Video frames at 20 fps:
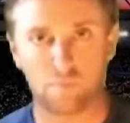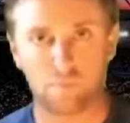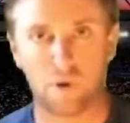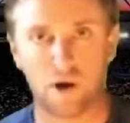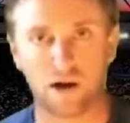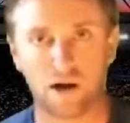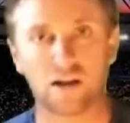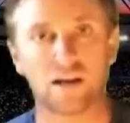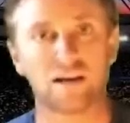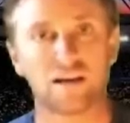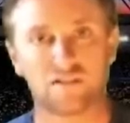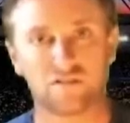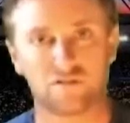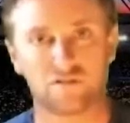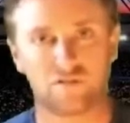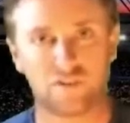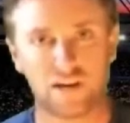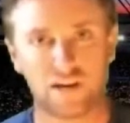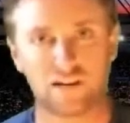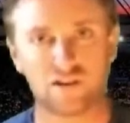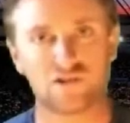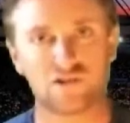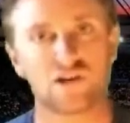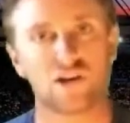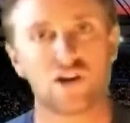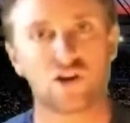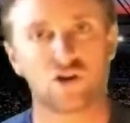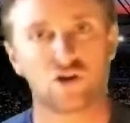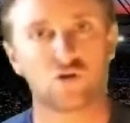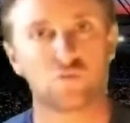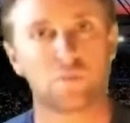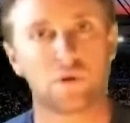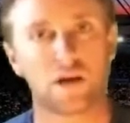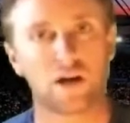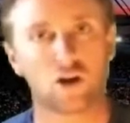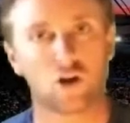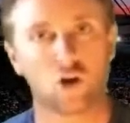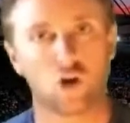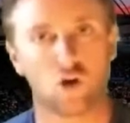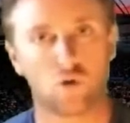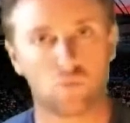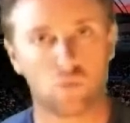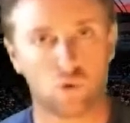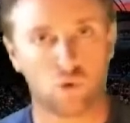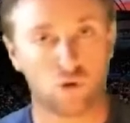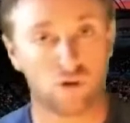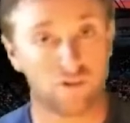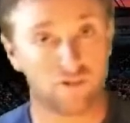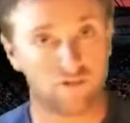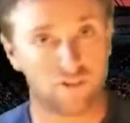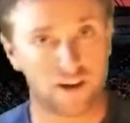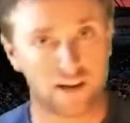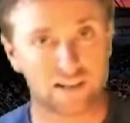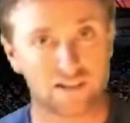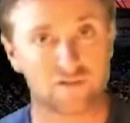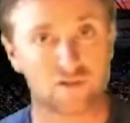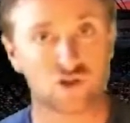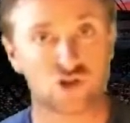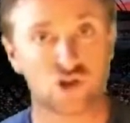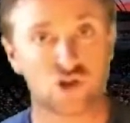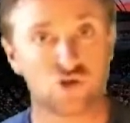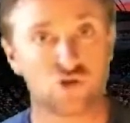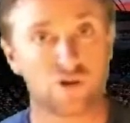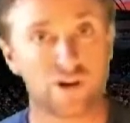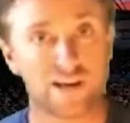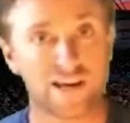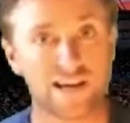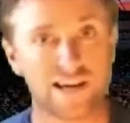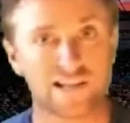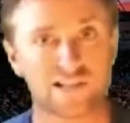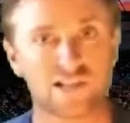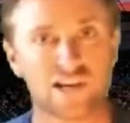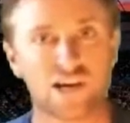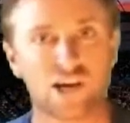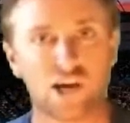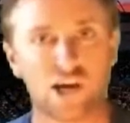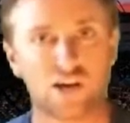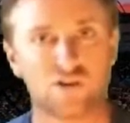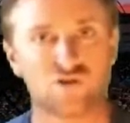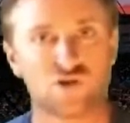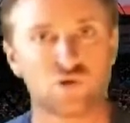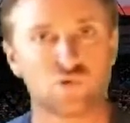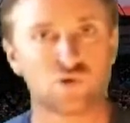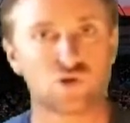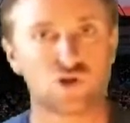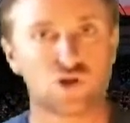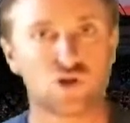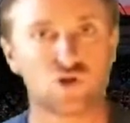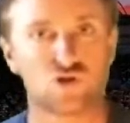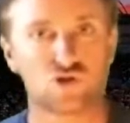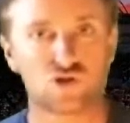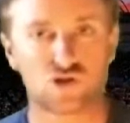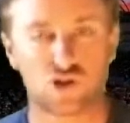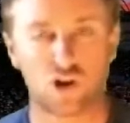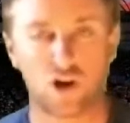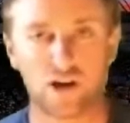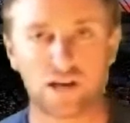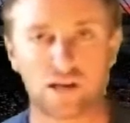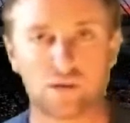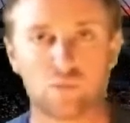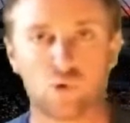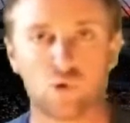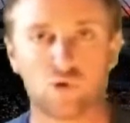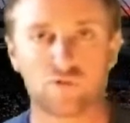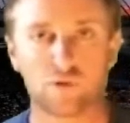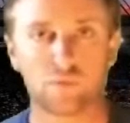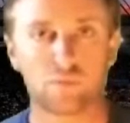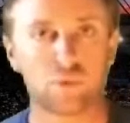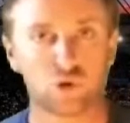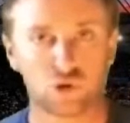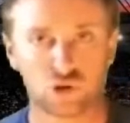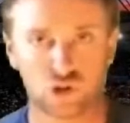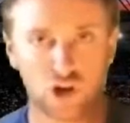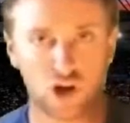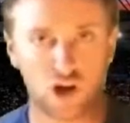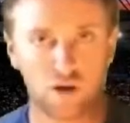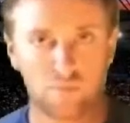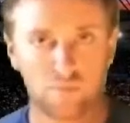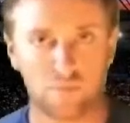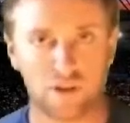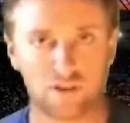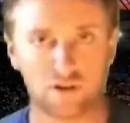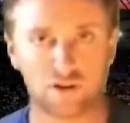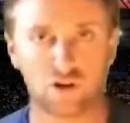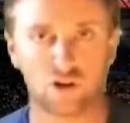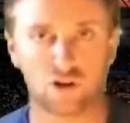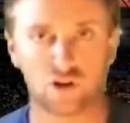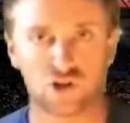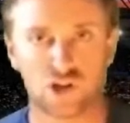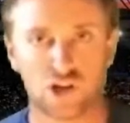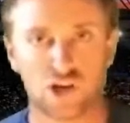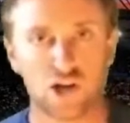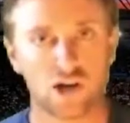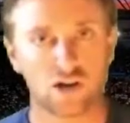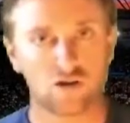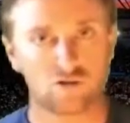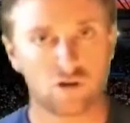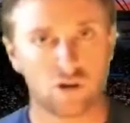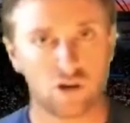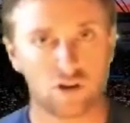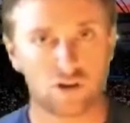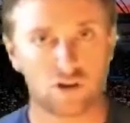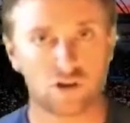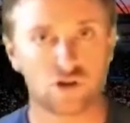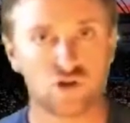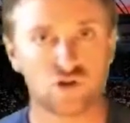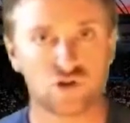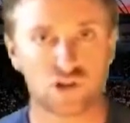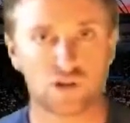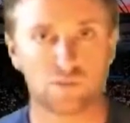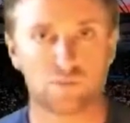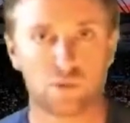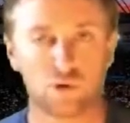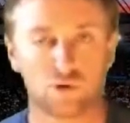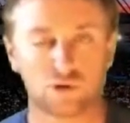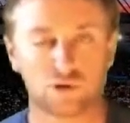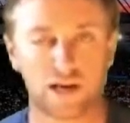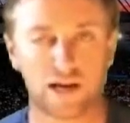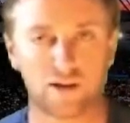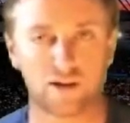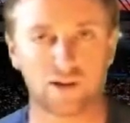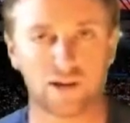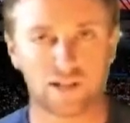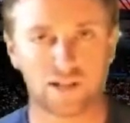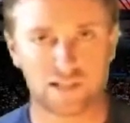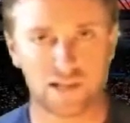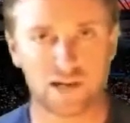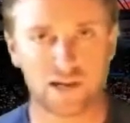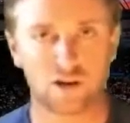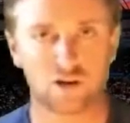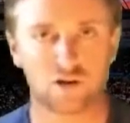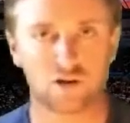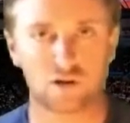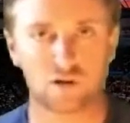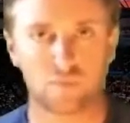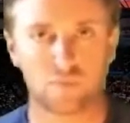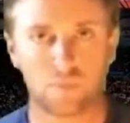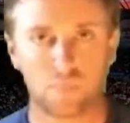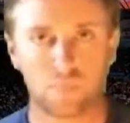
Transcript: but Venus could be a lot more effective than she already is if she was to use slightly more of the push-up methodology rather than using the pull-down. Take a look.